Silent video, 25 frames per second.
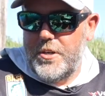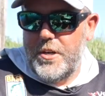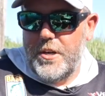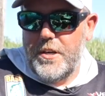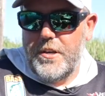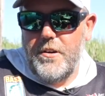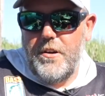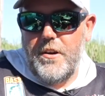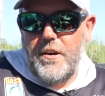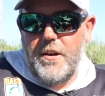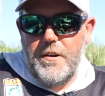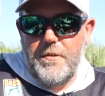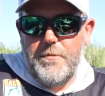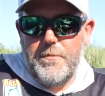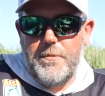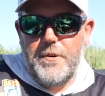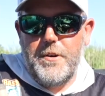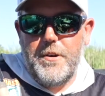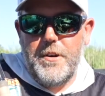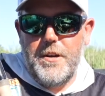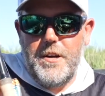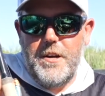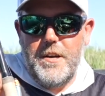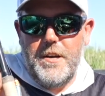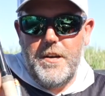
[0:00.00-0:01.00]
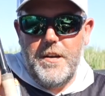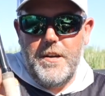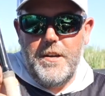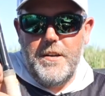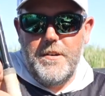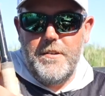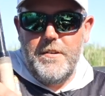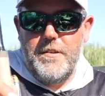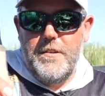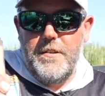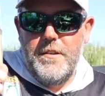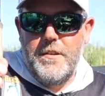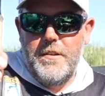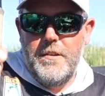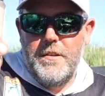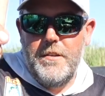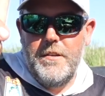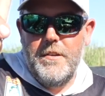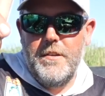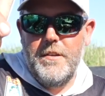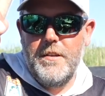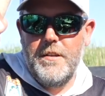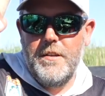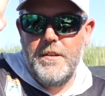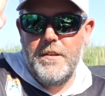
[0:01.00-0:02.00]
I caught were on
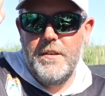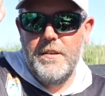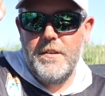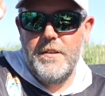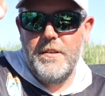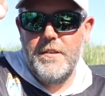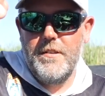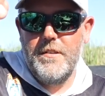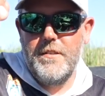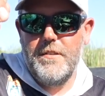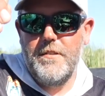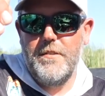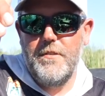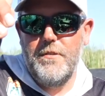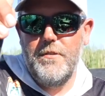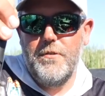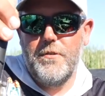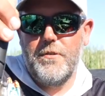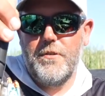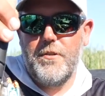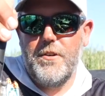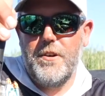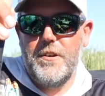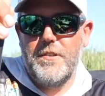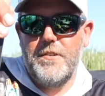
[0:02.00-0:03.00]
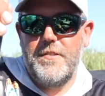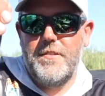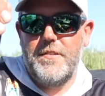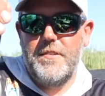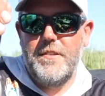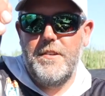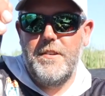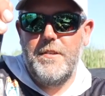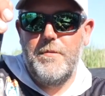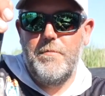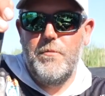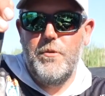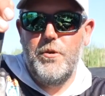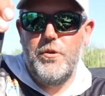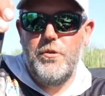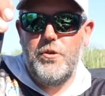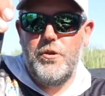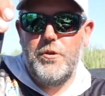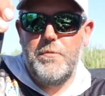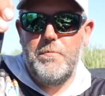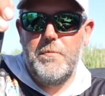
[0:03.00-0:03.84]
the new Crush City Mooch